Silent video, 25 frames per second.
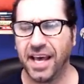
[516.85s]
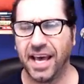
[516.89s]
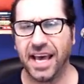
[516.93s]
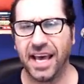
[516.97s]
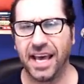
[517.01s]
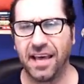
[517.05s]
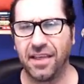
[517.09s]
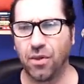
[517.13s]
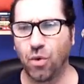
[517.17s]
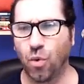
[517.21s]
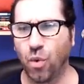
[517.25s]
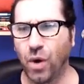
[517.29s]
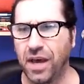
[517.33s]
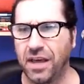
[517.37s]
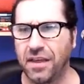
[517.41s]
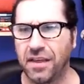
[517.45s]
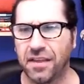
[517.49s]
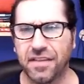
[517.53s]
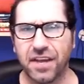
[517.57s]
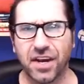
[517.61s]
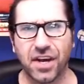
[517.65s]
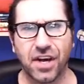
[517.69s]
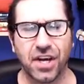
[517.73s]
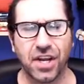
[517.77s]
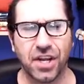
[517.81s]
And the way that
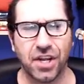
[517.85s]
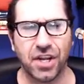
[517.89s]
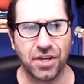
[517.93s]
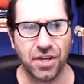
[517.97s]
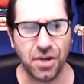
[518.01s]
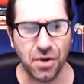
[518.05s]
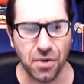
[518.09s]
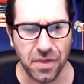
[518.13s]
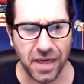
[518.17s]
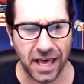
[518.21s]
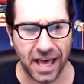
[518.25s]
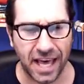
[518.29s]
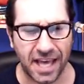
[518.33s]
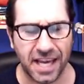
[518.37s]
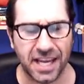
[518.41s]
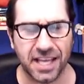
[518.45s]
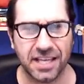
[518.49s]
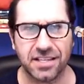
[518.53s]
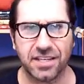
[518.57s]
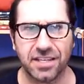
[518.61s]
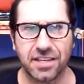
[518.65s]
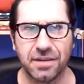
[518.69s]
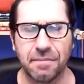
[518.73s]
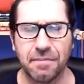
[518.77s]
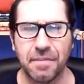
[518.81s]
they're going to do that
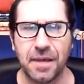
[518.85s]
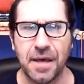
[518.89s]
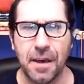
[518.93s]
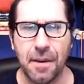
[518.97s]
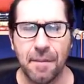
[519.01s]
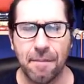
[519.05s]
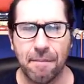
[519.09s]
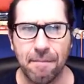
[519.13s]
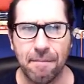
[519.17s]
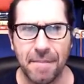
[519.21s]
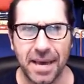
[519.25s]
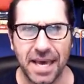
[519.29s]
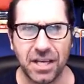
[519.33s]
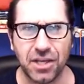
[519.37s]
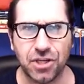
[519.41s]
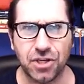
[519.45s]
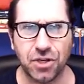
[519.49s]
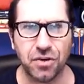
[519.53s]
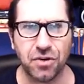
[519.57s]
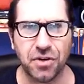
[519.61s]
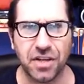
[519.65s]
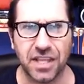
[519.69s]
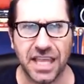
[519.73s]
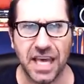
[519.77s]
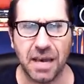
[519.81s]
is to make
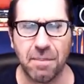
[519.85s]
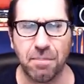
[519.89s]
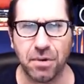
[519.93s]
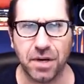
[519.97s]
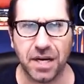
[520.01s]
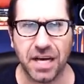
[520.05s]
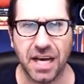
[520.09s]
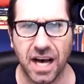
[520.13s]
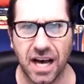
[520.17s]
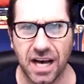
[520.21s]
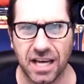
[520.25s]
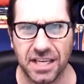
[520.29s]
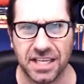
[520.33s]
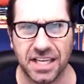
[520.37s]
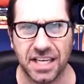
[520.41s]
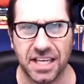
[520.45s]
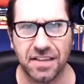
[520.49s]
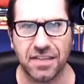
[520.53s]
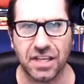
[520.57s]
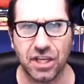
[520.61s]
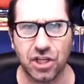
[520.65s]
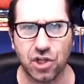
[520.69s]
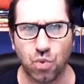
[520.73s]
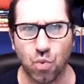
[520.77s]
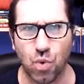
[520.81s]
sure that they put content
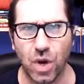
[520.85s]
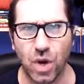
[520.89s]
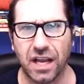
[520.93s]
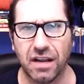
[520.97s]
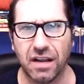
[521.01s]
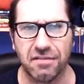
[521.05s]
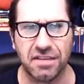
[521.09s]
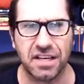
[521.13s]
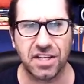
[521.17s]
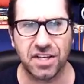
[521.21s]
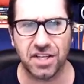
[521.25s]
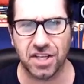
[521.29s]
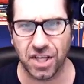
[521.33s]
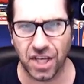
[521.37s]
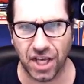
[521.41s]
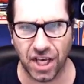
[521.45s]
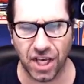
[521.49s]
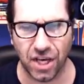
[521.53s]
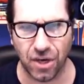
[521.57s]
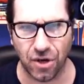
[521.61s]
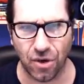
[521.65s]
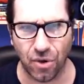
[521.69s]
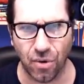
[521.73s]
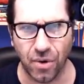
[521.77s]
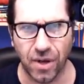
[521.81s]
that's relevant to
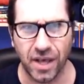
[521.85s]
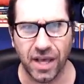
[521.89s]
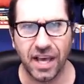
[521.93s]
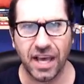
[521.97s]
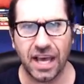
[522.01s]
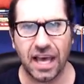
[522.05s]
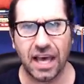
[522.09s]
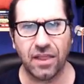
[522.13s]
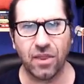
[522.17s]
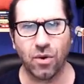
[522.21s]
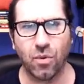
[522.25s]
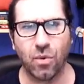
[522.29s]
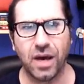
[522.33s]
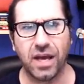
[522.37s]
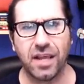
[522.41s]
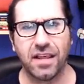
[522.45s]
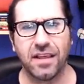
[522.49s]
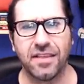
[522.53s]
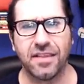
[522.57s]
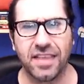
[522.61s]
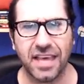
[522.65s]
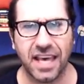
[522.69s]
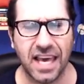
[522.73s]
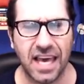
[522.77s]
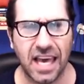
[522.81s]
you. And the way
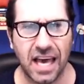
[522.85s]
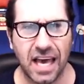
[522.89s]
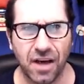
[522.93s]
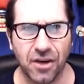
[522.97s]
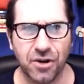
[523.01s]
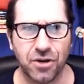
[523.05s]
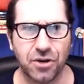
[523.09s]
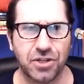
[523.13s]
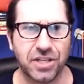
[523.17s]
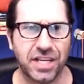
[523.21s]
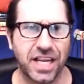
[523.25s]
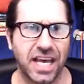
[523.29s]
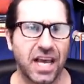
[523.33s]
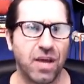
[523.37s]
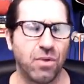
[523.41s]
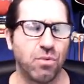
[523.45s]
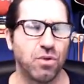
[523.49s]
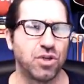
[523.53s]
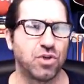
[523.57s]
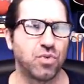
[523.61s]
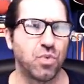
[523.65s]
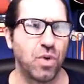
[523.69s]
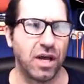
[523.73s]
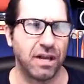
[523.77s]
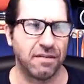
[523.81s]
that they understand
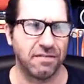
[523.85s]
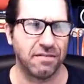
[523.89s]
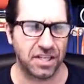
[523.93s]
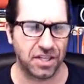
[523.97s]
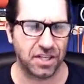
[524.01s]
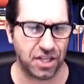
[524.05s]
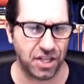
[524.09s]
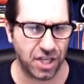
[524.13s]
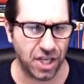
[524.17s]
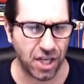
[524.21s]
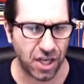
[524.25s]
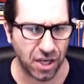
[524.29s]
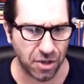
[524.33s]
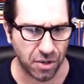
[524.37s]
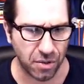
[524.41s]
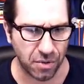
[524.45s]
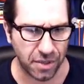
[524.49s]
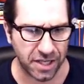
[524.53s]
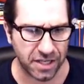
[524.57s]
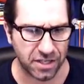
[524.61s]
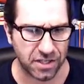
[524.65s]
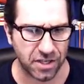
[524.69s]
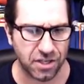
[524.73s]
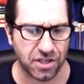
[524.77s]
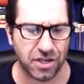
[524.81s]
what's relevant to you
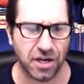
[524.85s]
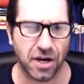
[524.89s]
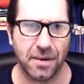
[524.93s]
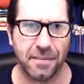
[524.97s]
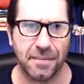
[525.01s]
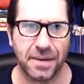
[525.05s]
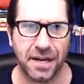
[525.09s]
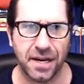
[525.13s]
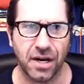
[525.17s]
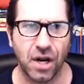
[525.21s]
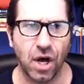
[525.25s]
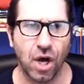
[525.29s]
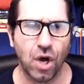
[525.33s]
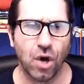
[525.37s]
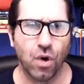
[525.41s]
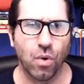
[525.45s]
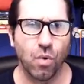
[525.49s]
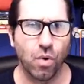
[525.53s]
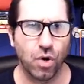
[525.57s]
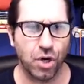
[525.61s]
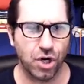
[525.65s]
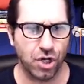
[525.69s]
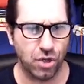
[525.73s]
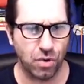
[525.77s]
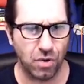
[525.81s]
is determining
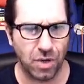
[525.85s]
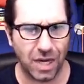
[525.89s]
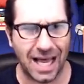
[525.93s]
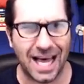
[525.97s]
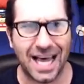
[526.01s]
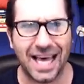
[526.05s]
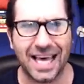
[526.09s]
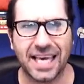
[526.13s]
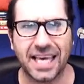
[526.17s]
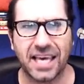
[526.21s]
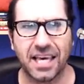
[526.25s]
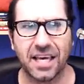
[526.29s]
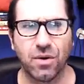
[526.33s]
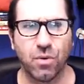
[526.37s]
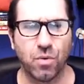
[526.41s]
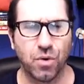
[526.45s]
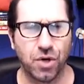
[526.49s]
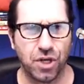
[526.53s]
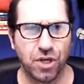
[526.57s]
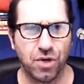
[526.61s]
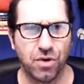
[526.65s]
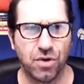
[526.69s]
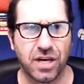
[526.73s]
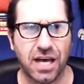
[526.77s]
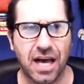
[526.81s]
what are you liking, what are
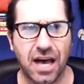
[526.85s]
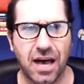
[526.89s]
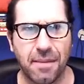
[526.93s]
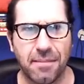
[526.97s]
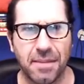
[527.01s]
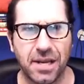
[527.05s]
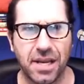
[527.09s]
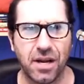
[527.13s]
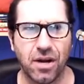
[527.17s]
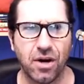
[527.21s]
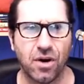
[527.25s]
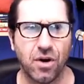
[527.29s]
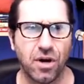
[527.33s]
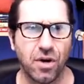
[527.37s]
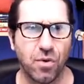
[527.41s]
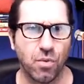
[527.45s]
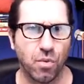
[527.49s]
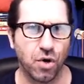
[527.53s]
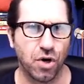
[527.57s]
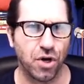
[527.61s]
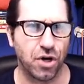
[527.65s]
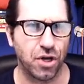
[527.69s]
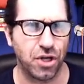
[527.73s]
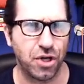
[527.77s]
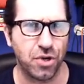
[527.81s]
you commenting on,
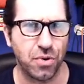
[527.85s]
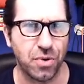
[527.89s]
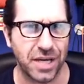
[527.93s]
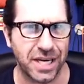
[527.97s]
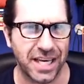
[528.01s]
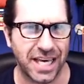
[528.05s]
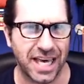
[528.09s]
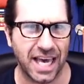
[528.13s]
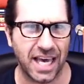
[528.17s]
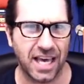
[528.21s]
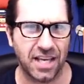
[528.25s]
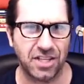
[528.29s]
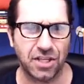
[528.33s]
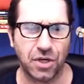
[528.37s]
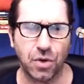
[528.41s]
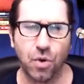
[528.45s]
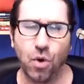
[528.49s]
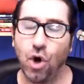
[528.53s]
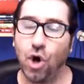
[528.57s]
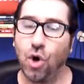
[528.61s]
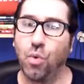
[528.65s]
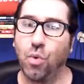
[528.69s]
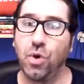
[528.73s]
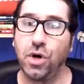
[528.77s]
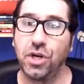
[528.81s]
what are you engaging,
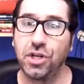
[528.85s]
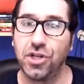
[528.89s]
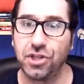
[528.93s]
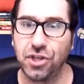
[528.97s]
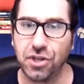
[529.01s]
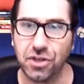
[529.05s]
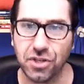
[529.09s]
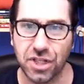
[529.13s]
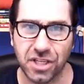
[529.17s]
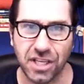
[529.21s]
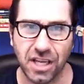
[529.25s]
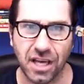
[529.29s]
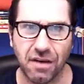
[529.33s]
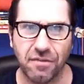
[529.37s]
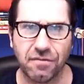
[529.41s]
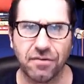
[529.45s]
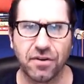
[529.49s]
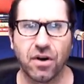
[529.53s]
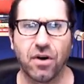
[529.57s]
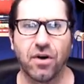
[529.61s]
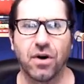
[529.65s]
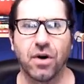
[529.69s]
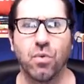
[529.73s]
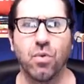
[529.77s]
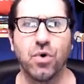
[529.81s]
what is your stuff
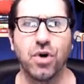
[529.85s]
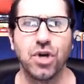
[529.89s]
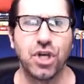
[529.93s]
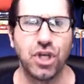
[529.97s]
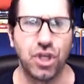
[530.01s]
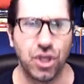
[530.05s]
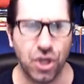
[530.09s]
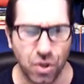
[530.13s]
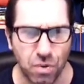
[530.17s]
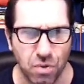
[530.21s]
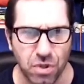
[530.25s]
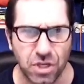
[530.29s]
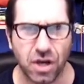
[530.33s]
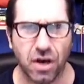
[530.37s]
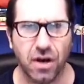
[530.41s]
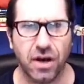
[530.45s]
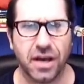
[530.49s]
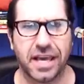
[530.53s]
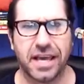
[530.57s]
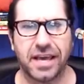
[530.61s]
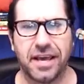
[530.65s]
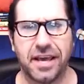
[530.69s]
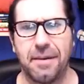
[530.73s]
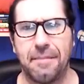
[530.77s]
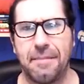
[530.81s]
what are you
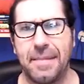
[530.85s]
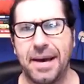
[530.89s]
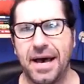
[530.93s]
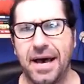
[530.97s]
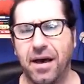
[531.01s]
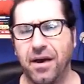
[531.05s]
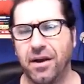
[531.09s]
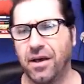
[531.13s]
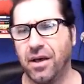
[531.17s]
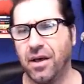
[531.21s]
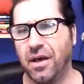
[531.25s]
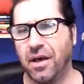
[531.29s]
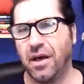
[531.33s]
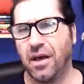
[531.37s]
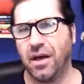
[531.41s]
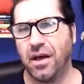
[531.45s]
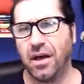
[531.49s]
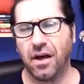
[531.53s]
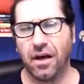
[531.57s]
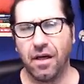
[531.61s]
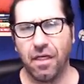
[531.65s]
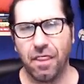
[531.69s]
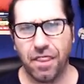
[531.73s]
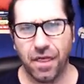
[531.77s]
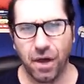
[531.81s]
talking about?
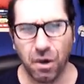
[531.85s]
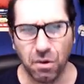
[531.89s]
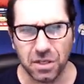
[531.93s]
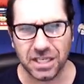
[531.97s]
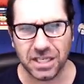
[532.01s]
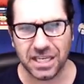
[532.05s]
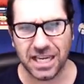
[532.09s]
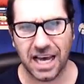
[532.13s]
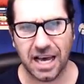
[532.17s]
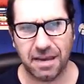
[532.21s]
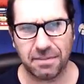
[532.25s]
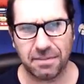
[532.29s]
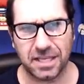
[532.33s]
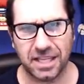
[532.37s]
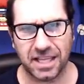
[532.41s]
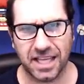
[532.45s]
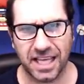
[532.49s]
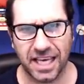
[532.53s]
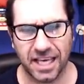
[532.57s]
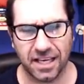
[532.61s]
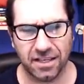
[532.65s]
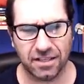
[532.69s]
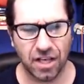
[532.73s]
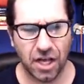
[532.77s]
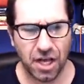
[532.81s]
Those types of
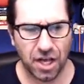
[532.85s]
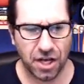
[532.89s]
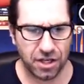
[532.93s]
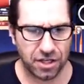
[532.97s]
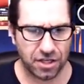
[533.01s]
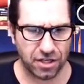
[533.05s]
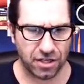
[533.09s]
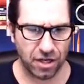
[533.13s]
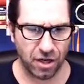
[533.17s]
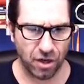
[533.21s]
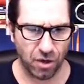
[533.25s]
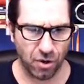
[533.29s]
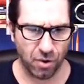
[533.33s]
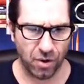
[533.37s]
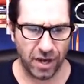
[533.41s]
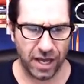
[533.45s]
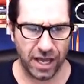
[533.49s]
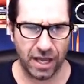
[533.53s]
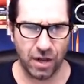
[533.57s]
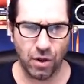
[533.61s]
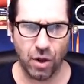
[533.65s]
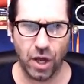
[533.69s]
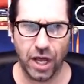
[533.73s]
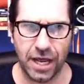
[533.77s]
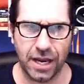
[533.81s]
things. So,
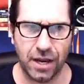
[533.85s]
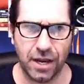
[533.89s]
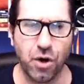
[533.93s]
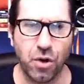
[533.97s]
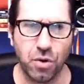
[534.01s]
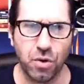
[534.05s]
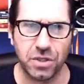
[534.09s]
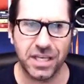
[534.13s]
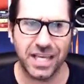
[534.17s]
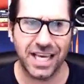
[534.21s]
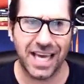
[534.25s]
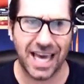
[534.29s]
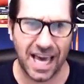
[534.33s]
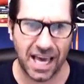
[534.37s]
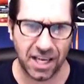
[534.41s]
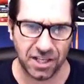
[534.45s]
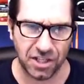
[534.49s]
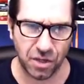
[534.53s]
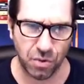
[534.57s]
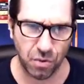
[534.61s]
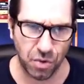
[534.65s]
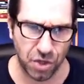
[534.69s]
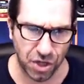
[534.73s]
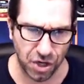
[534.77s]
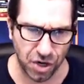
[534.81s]
and who's
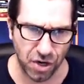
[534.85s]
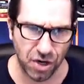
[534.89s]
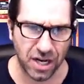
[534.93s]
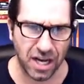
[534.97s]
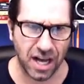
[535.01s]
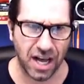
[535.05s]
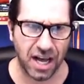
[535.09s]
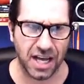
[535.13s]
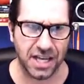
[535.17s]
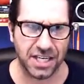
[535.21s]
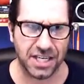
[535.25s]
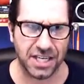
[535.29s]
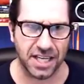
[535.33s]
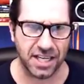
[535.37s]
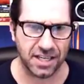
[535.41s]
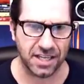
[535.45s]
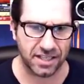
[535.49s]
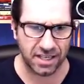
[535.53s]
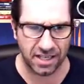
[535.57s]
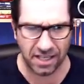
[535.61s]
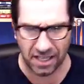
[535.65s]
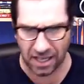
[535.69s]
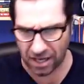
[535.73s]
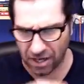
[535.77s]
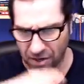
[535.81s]
engaging with your content?
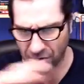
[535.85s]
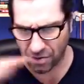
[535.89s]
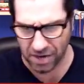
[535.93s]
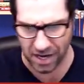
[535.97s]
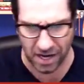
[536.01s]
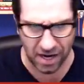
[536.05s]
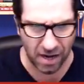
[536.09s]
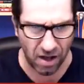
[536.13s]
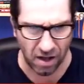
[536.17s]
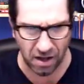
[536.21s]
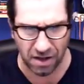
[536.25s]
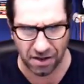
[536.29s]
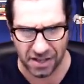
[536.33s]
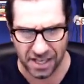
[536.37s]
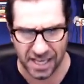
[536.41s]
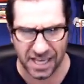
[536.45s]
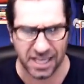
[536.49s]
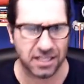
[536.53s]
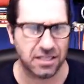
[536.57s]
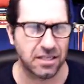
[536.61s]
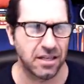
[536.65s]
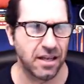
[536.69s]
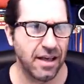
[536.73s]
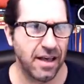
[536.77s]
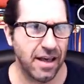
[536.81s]
See, they create all of
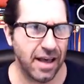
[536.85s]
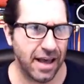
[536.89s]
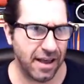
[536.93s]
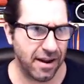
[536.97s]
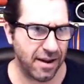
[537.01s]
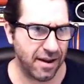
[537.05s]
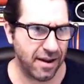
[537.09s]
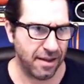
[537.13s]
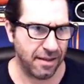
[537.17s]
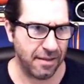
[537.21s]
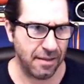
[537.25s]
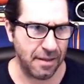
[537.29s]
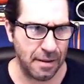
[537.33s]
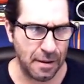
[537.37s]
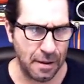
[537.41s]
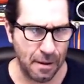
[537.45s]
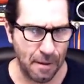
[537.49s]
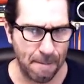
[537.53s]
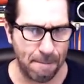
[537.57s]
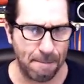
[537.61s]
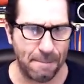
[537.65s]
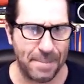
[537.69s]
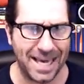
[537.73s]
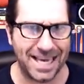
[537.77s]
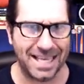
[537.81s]
this, and
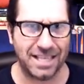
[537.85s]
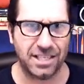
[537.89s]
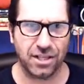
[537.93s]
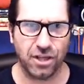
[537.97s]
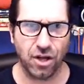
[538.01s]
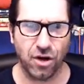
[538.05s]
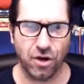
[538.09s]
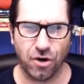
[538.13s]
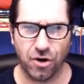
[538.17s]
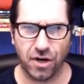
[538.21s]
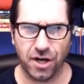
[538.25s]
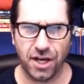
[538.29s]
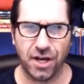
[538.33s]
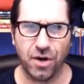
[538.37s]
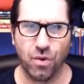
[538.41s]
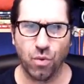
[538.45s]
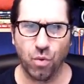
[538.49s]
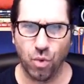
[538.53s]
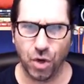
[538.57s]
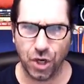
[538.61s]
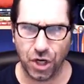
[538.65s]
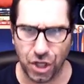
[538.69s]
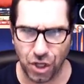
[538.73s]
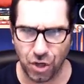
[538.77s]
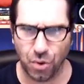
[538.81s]
based on
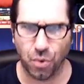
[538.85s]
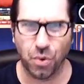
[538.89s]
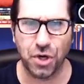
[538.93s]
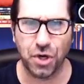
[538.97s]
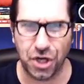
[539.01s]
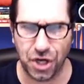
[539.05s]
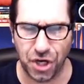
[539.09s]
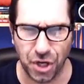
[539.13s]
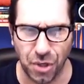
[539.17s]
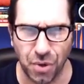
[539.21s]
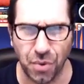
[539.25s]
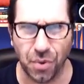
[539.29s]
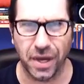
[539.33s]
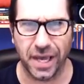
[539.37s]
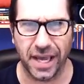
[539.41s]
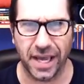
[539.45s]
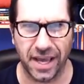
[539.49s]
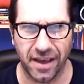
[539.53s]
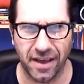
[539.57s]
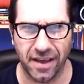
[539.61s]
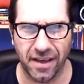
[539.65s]
what you're doing,